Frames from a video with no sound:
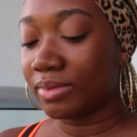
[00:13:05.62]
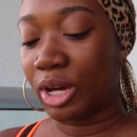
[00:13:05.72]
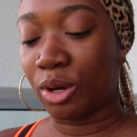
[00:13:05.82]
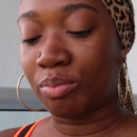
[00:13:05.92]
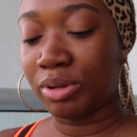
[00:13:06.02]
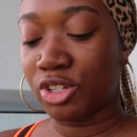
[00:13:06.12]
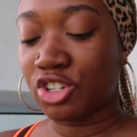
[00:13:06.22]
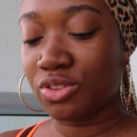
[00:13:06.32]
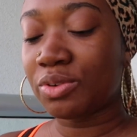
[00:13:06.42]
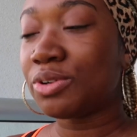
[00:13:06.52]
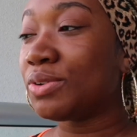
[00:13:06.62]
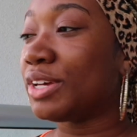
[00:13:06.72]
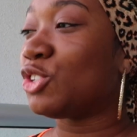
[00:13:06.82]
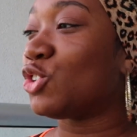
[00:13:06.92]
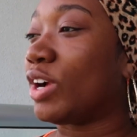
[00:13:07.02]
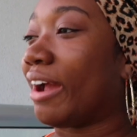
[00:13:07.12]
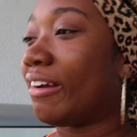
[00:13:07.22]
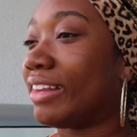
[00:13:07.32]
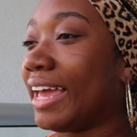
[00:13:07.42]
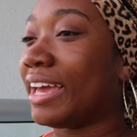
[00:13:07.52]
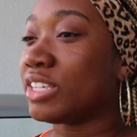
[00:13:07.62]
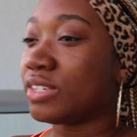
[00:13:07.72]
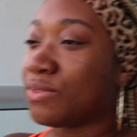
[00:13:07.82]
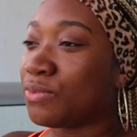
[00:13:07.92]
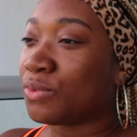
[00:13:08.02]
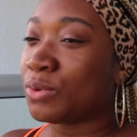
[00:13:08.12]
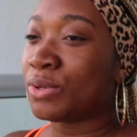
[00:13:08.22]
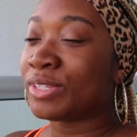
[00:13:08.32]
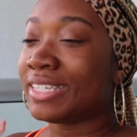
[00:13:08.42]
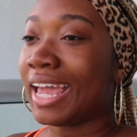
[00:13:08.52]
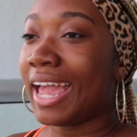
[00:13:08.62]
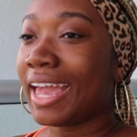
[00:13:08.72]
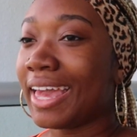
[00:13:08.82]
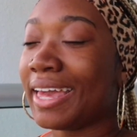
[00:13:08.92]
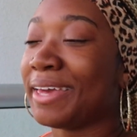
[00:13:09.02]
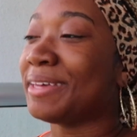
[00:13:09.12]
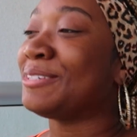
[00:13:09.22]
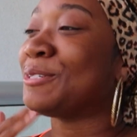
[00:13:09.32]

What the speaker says: gonna push through, enjoy our last full day in